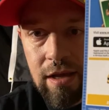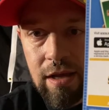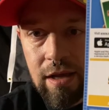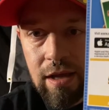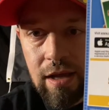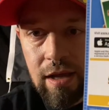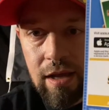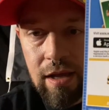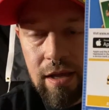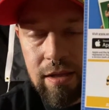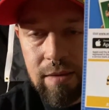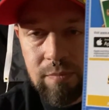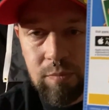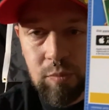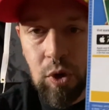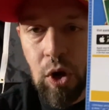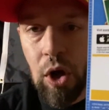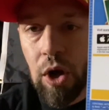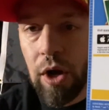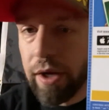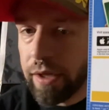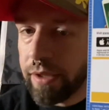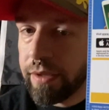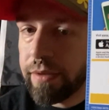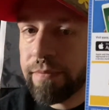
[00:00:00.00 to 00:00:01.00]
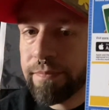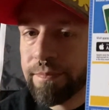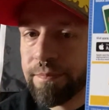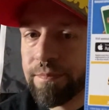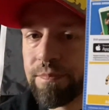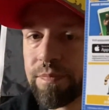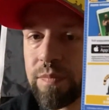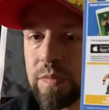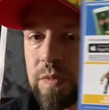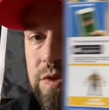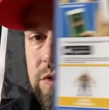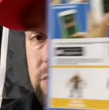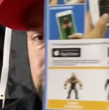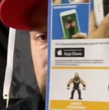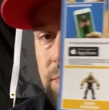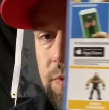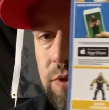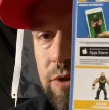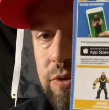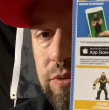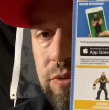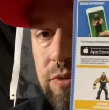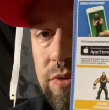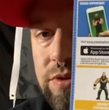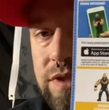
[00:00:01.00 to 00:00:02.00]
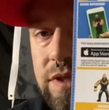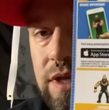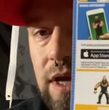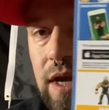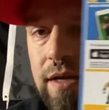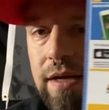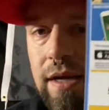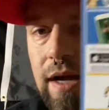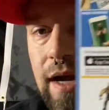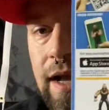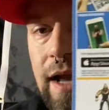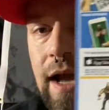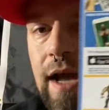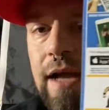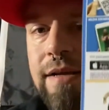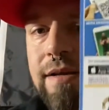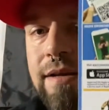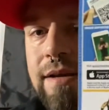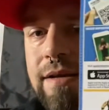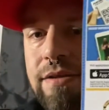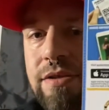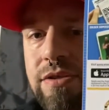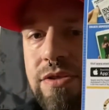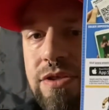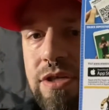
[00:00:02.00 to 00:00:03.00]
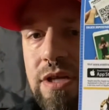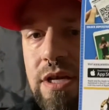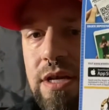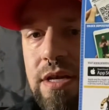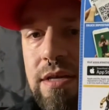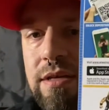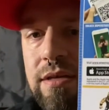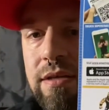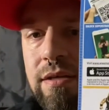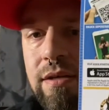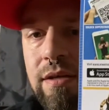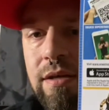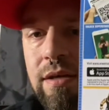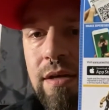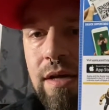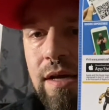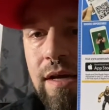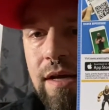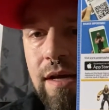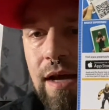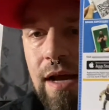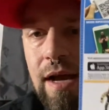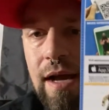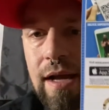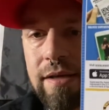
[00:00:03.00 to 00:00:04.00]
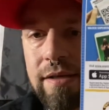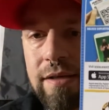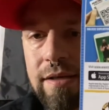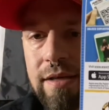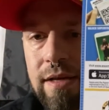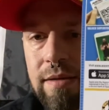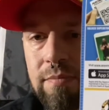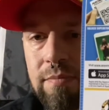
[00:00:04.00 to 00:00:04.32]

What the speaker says: and Braun. Super cool set. I had to get the Sheik and I had to get